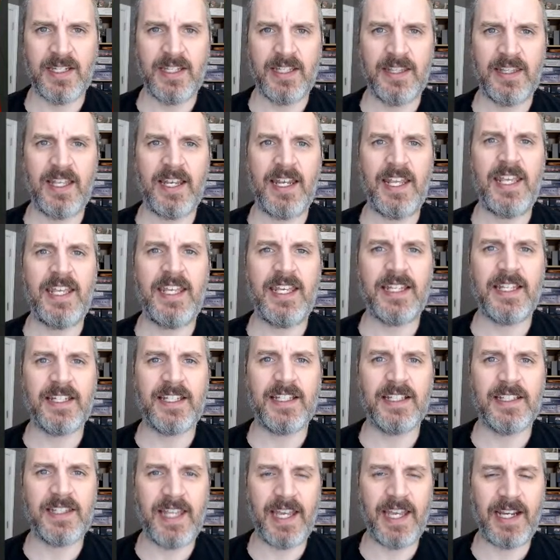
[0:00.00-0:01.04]
that he can
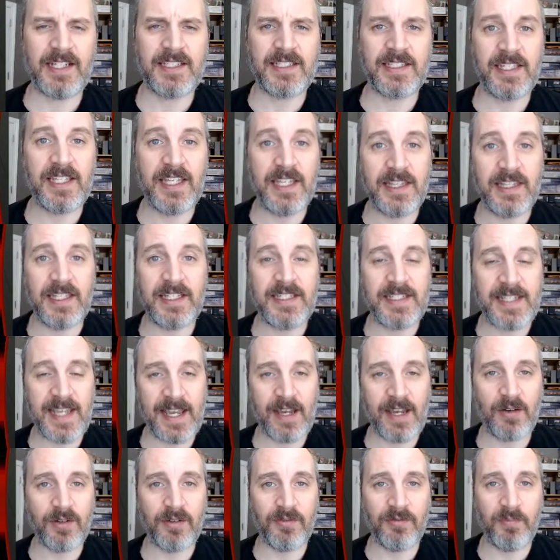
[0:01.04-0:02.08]
collect in the
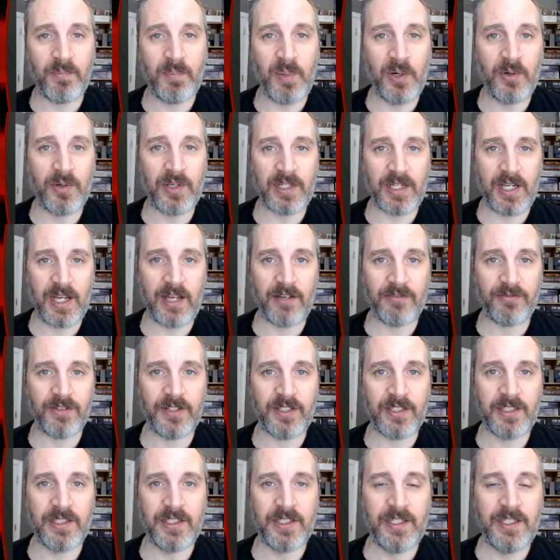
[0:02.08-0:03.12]
town of Bogenhofen.
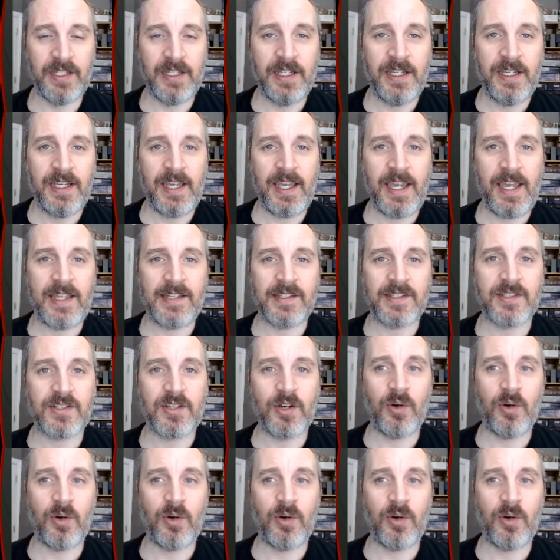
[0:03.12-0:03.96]
And so